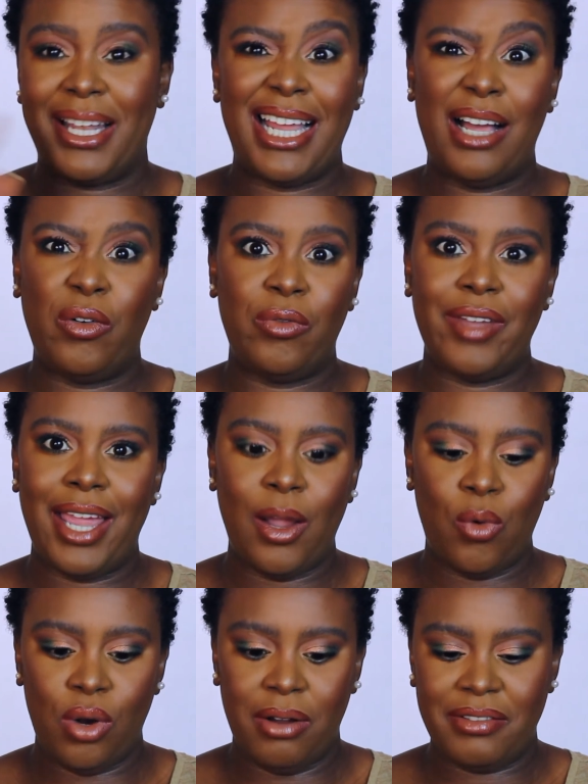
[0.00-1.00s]
And out of
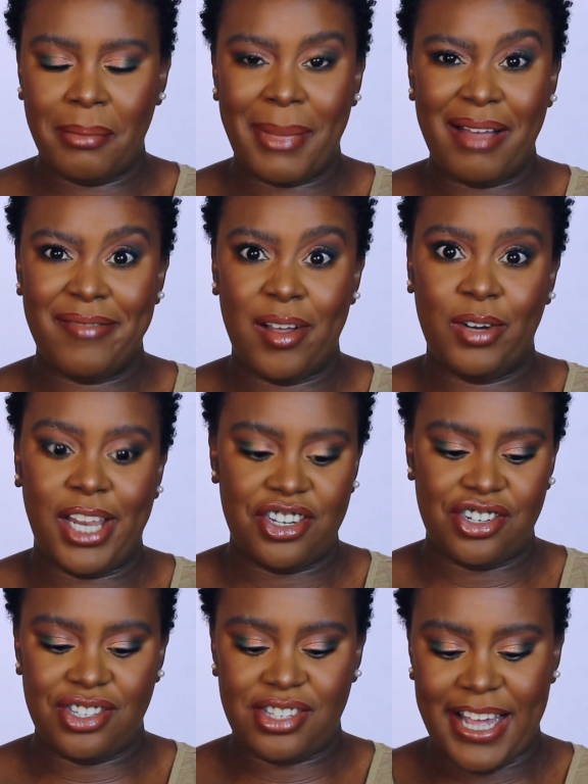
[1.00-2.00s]
all of the matte
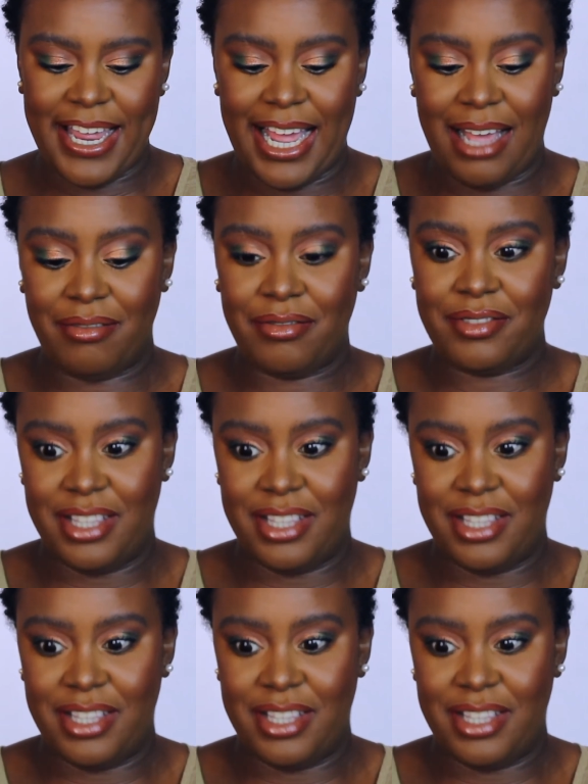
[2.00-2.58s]
foundations that I have,